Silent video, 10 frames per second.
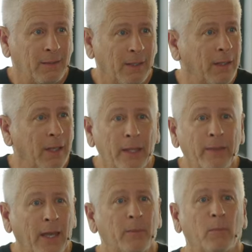And
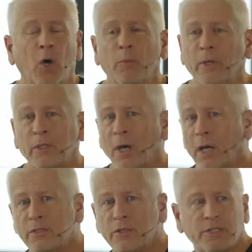in that moment,
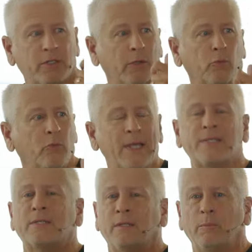God just
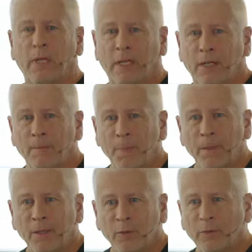arrested me
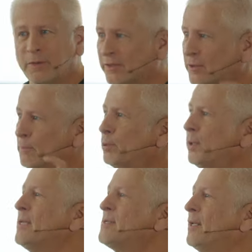with the
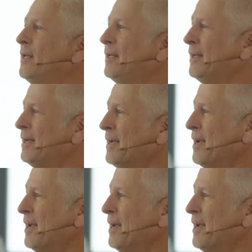simplicity